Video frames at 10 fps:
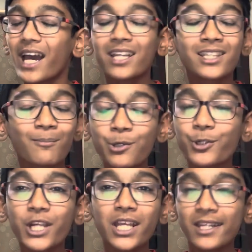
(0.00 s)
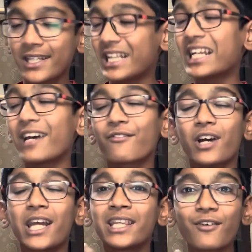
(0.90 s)
and the beauty that I've,
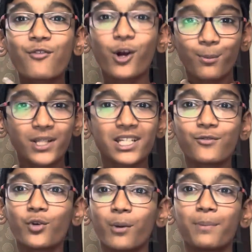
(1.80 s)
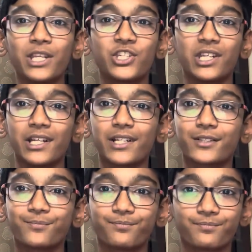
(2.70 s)
I never found myself to appreciate.
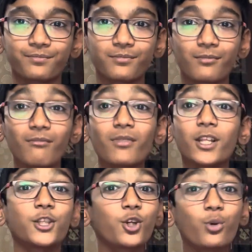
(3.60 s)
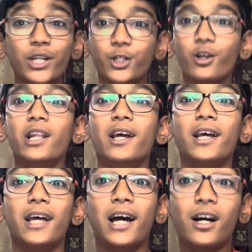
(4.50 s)
Through it all,
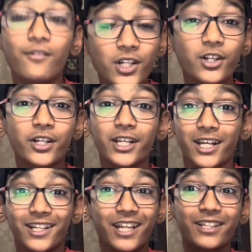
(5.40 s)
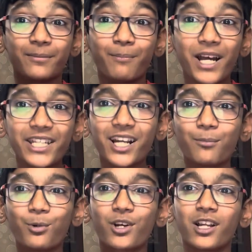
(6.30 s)
I've learned that the Magical
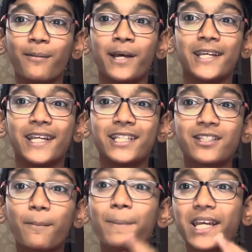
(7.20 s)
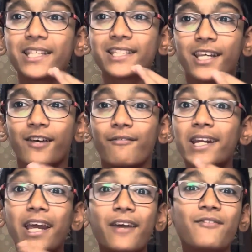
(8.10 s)
Book Club is a place where
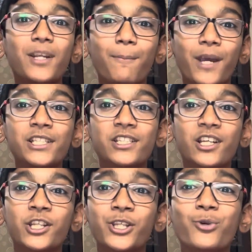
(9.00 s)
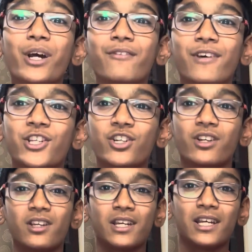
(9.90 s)
every page is a new adventure.
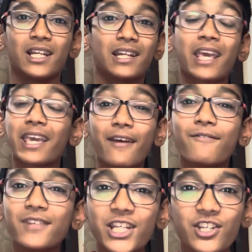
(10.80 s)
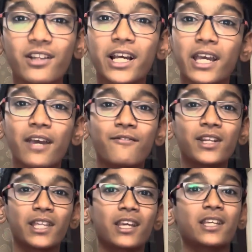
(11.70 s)
Like every like
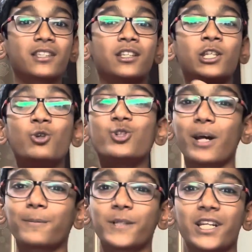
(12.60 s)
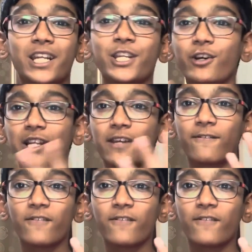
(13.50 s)
everything is a new chapter in your life,